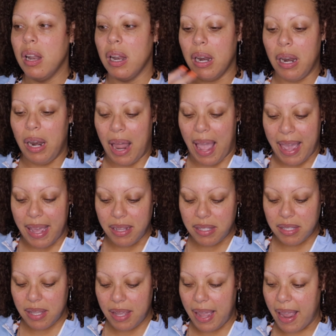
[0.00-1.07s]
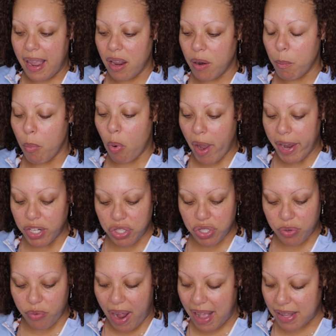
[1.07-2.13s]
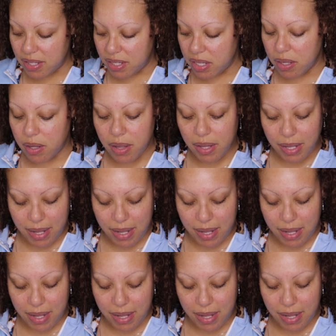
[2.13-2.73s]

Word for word: light and moisturizing.